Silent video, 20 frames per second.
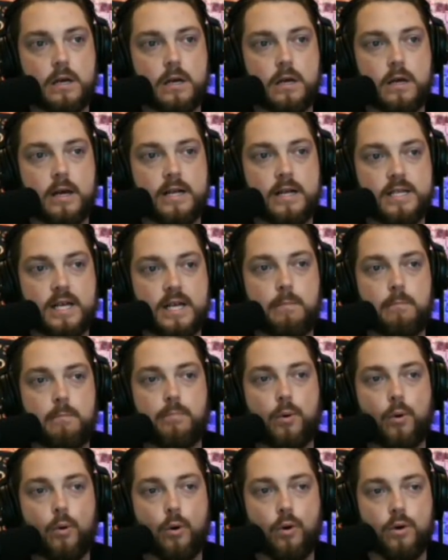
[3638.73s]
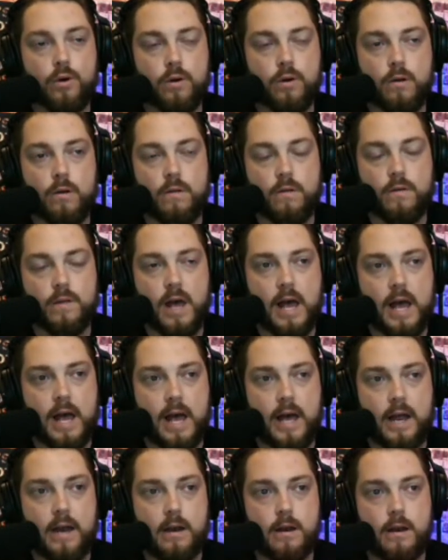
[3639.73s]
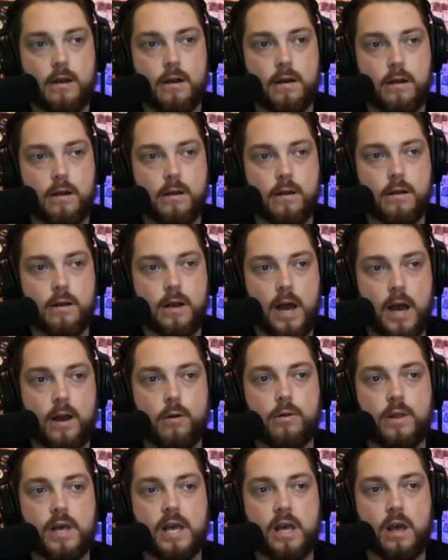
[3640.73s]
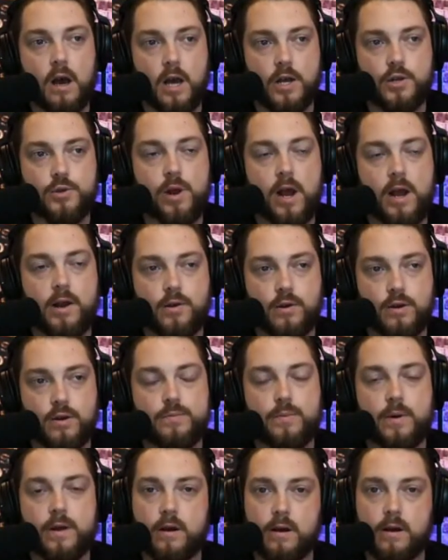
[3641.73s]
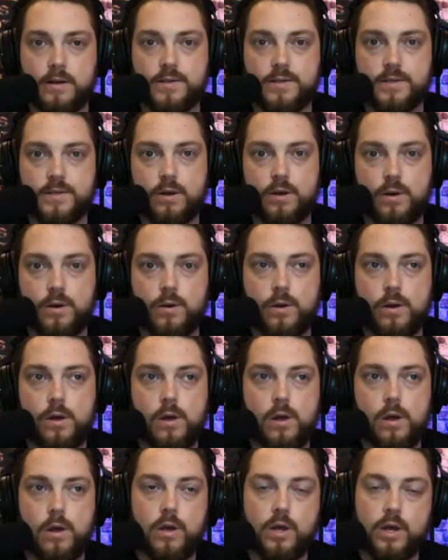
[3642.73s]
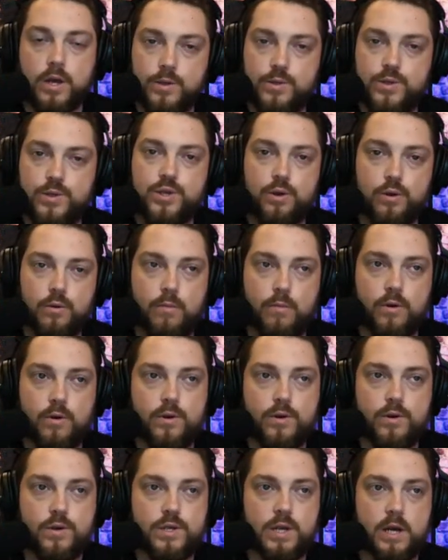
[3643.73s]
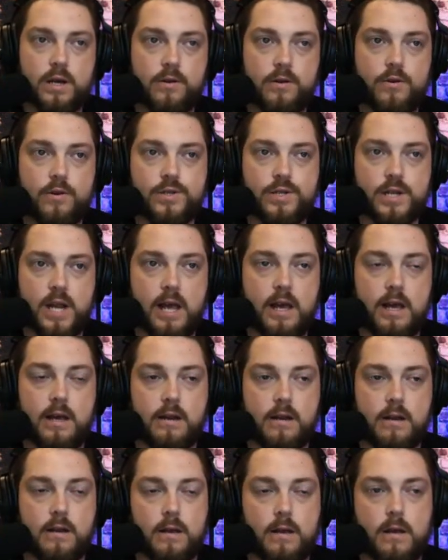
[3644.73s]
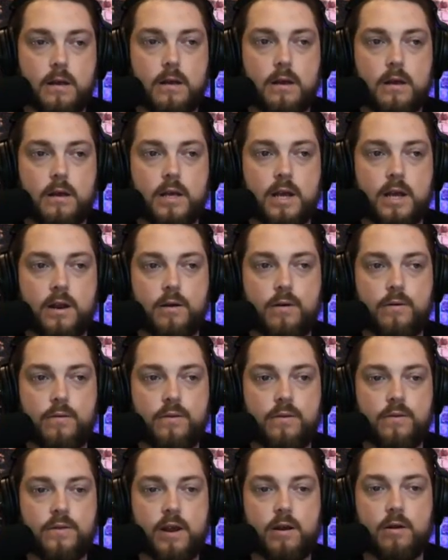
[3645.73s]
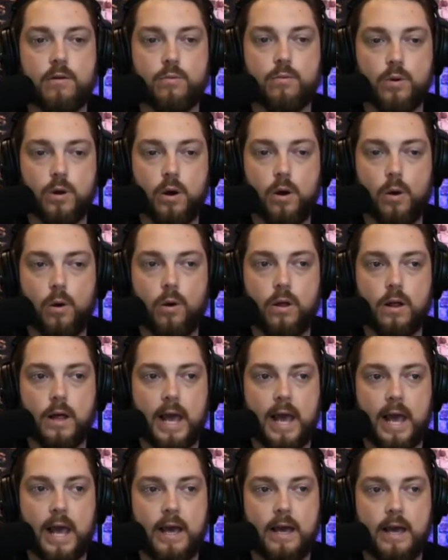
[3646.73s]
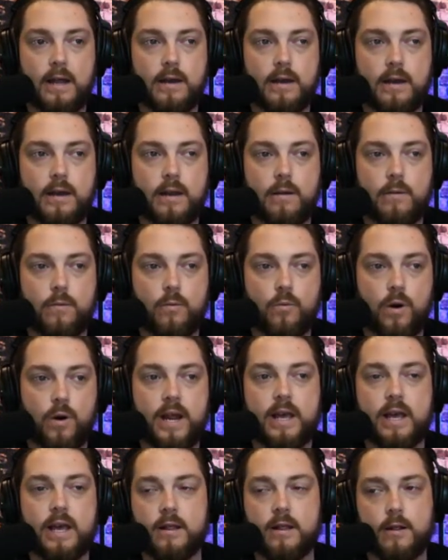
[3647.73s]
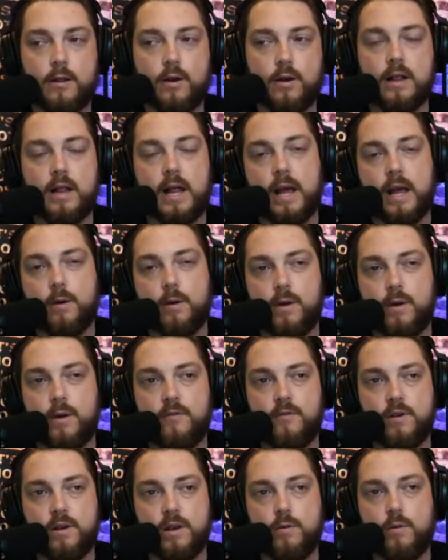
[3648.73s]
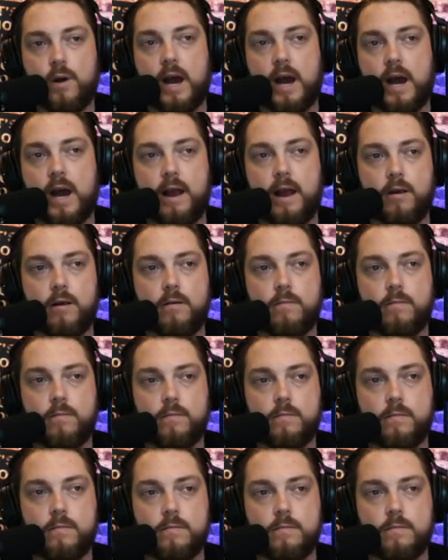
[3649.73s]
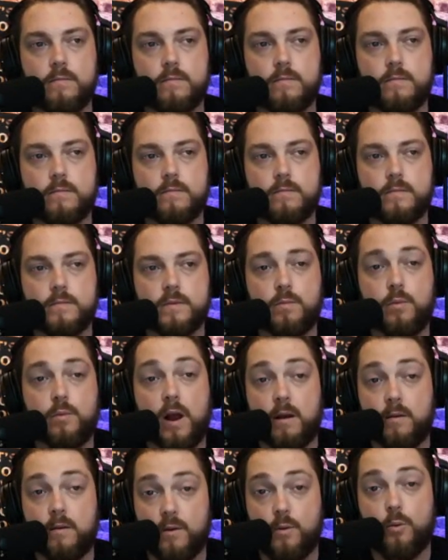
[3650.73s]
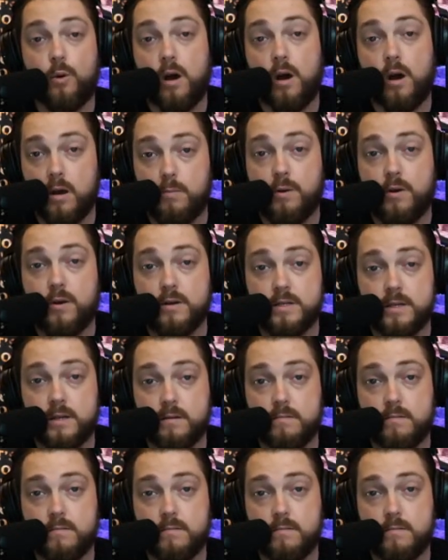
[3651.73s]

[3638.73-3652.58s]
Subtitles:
an important that not only contractors but also consumers understand, their role and what it can look like whenever you hire the wrong person.